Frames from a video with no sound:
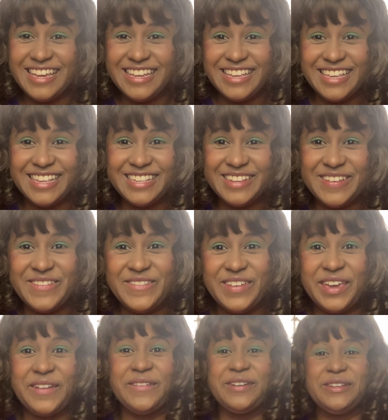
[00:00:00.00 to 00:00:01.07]
is a
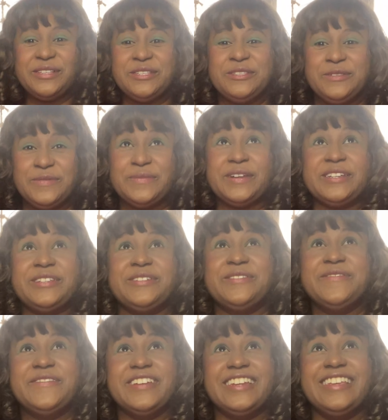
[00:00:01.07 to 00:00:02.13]
very special
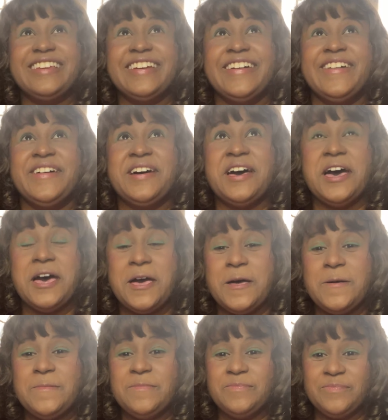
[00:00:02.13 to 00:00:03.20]
video.
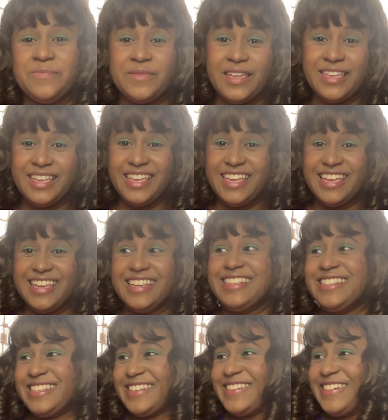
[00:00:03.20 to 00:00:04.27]

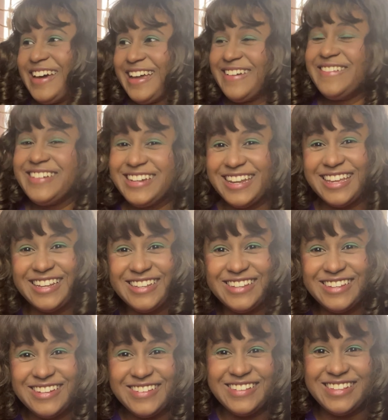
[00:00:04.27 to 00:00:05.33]
So I want to
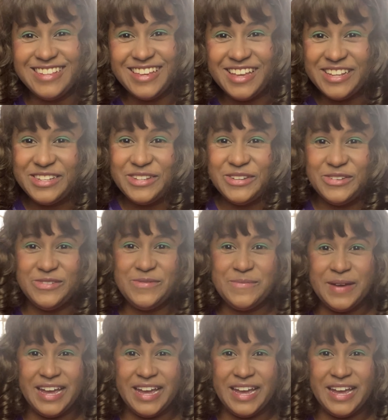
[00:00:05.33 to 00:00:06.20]
introduce y'all to